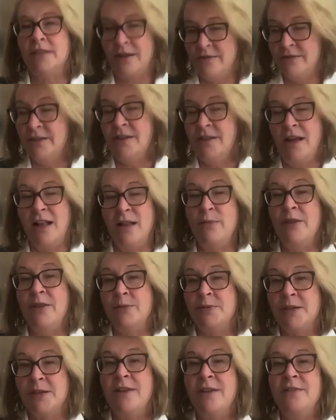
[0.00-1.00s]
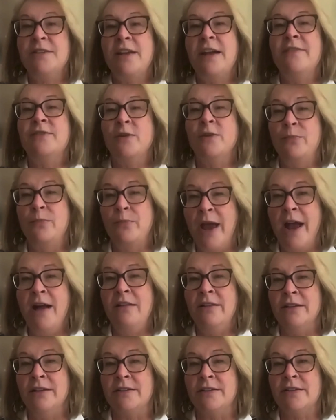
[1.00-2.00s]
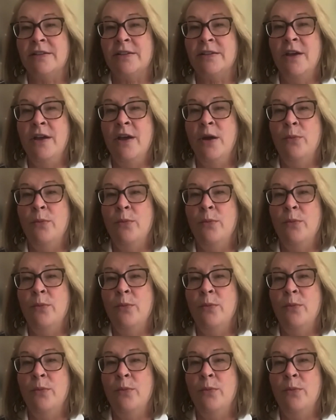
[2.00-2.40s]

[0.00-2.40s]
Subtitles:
the Taliban themselves have to balance